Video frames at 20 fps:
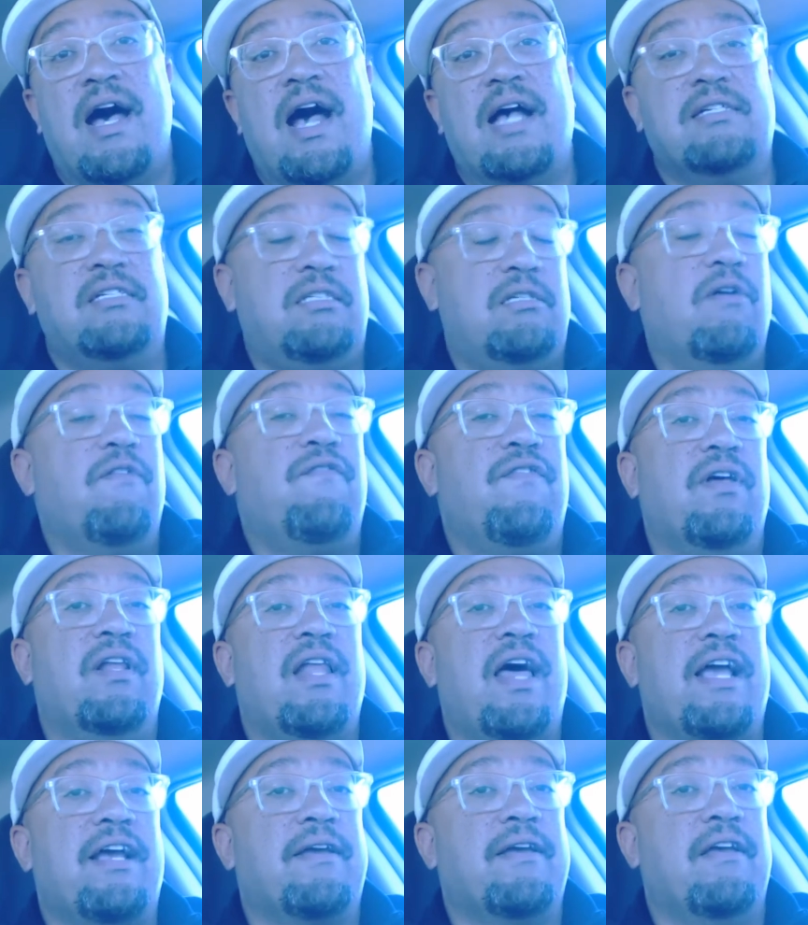I still feel
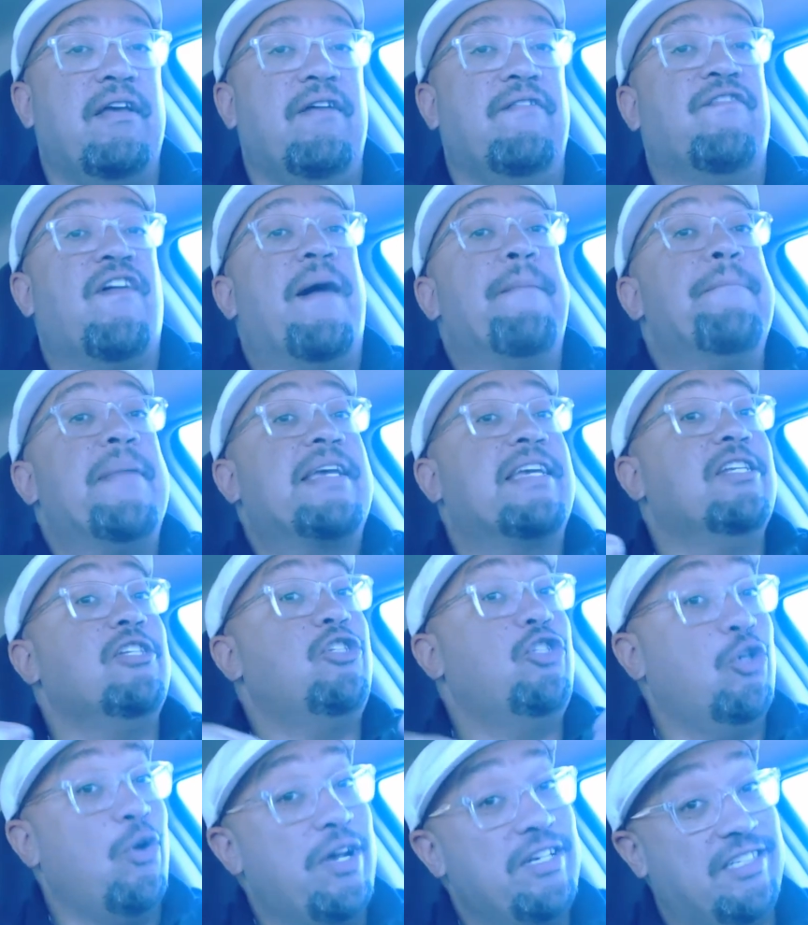like if I'm
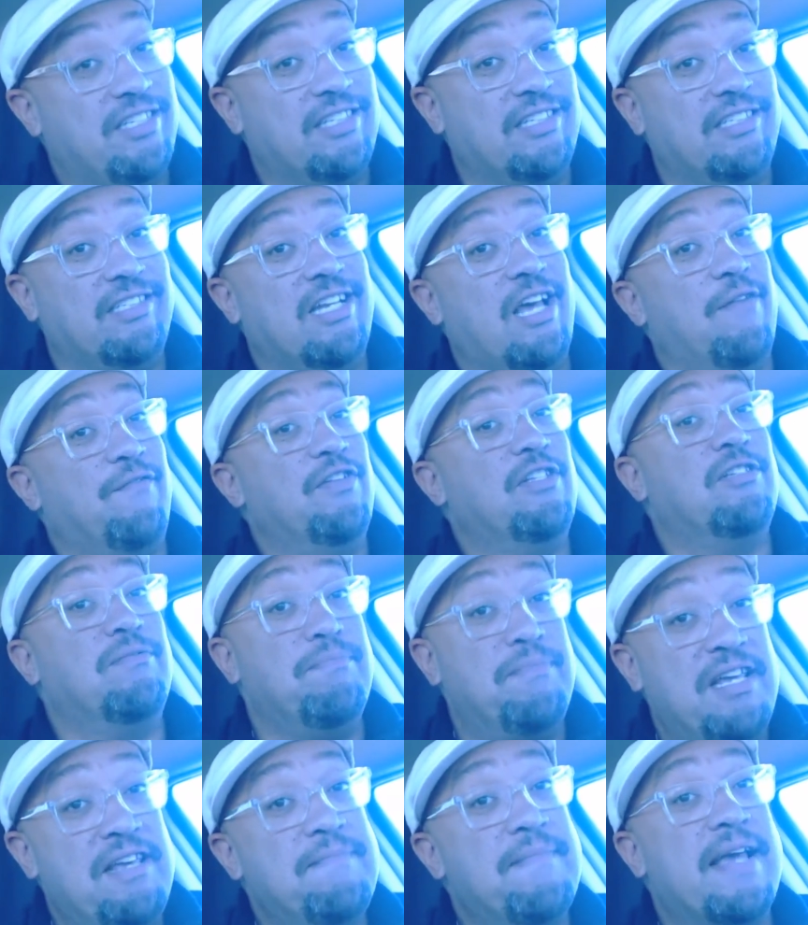making choices, now if it's
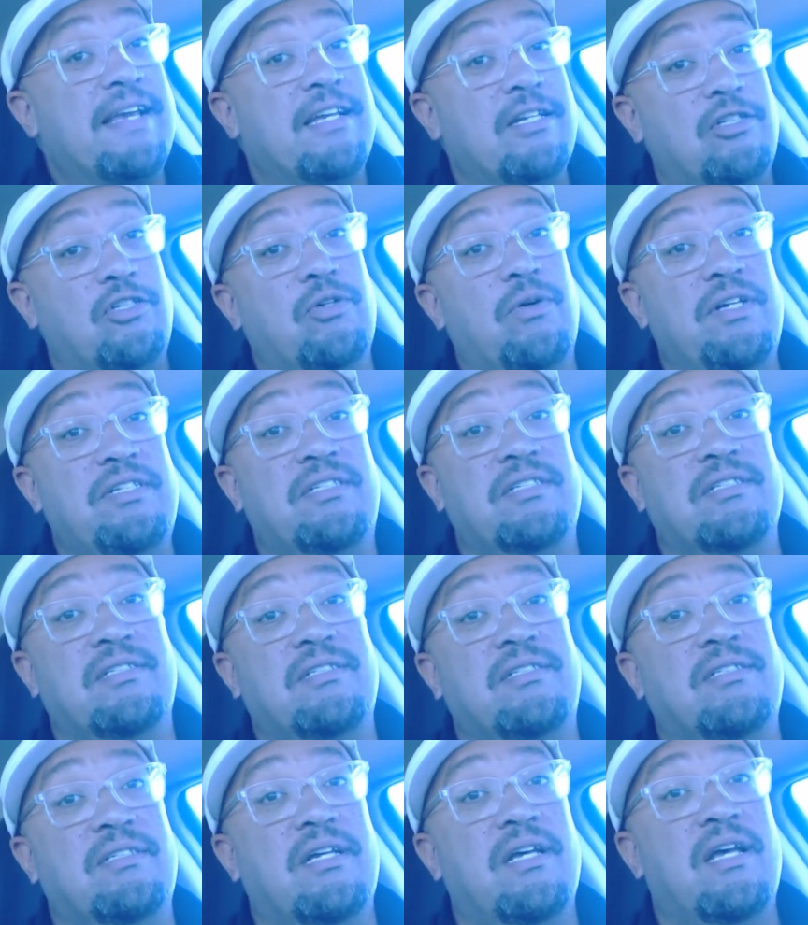me making
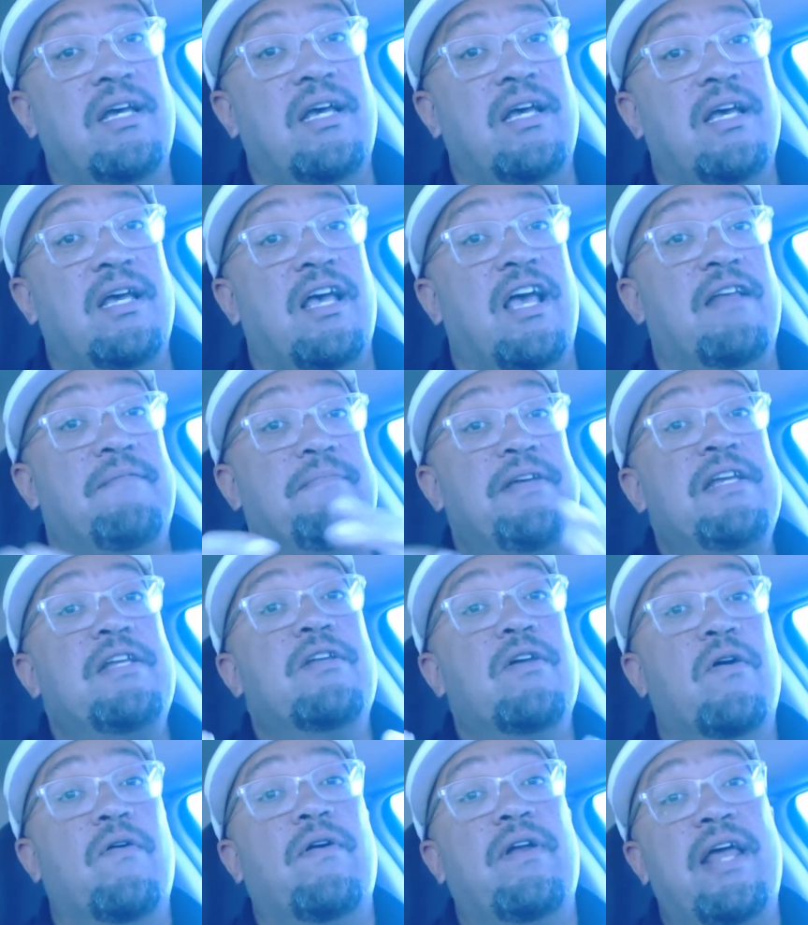choices, and me
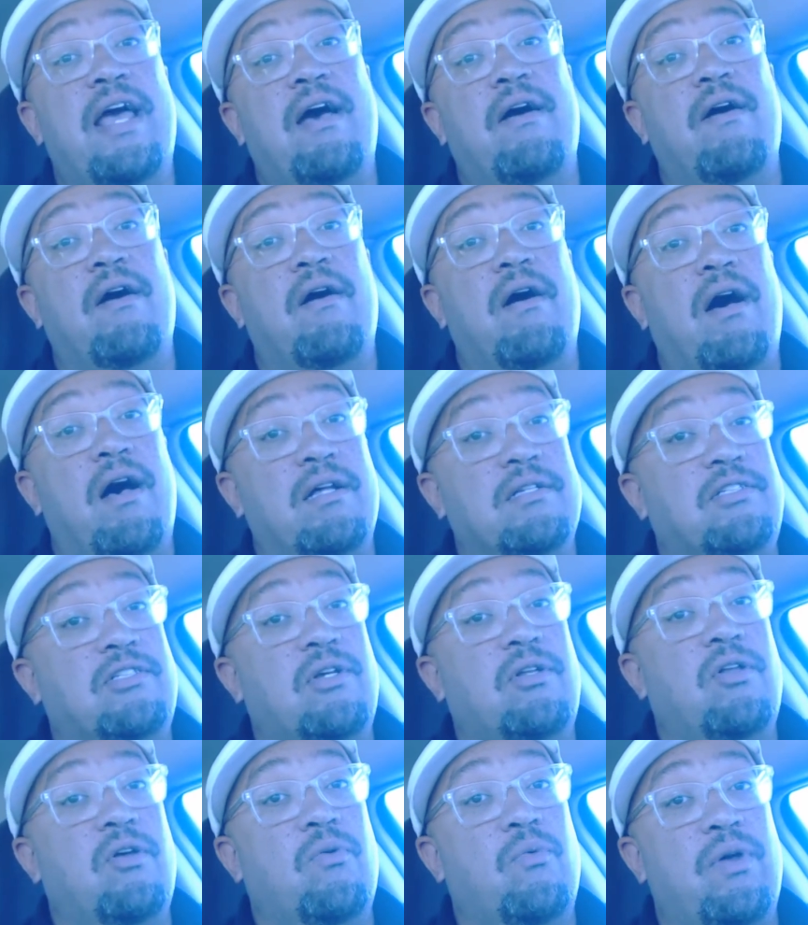knowing how Han
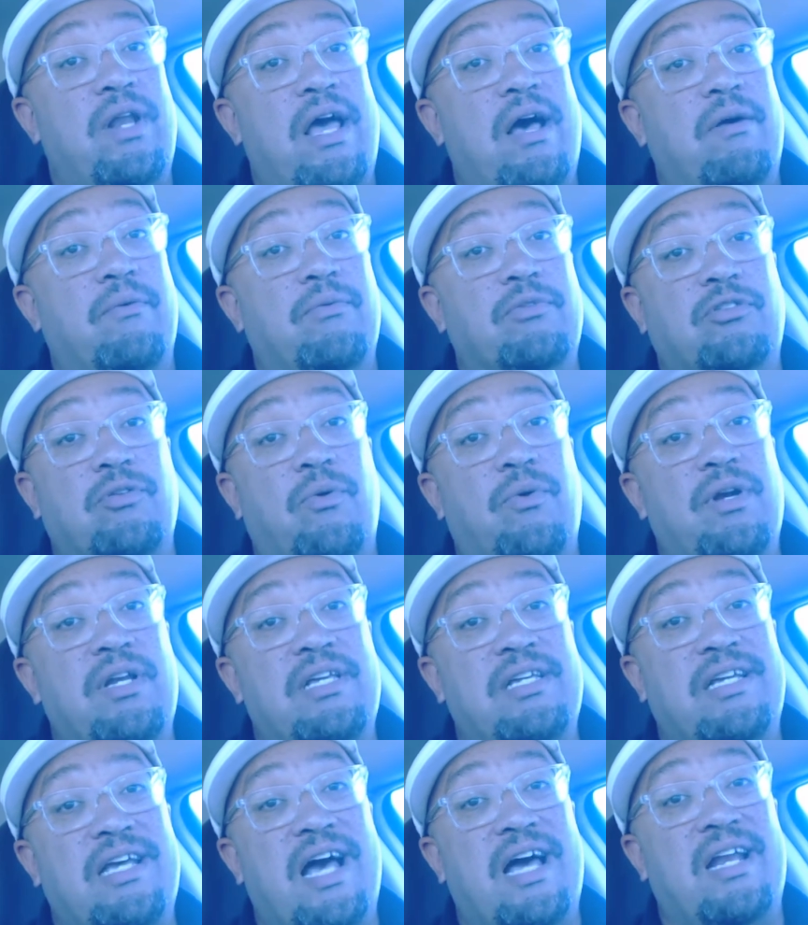Solo went out was
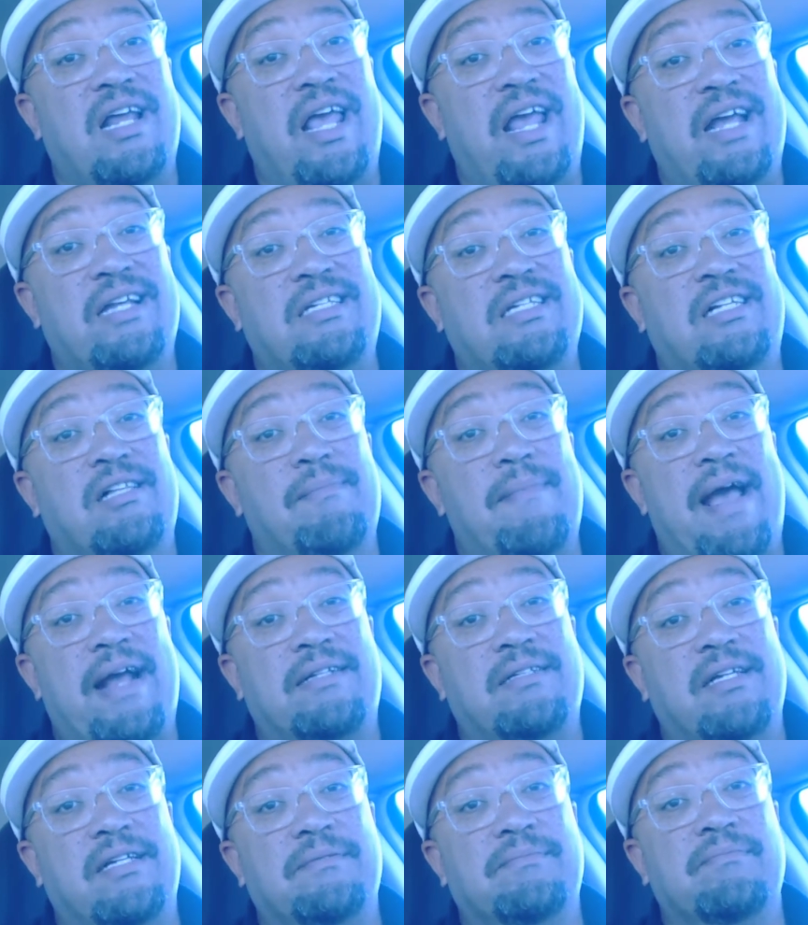already kind of
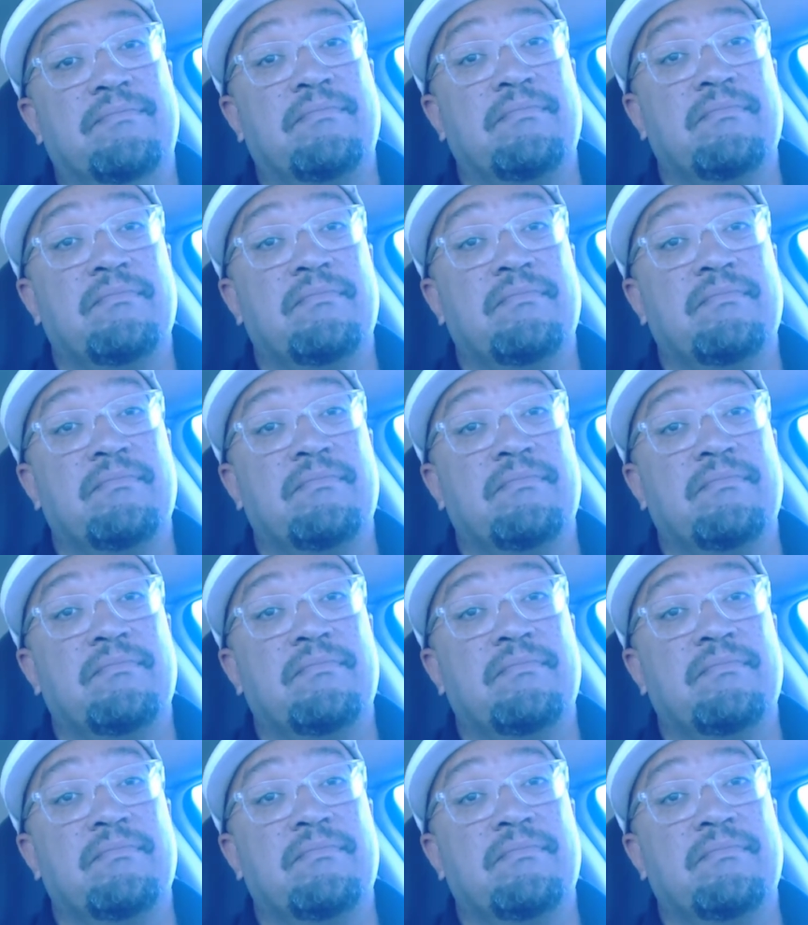anticlimactic,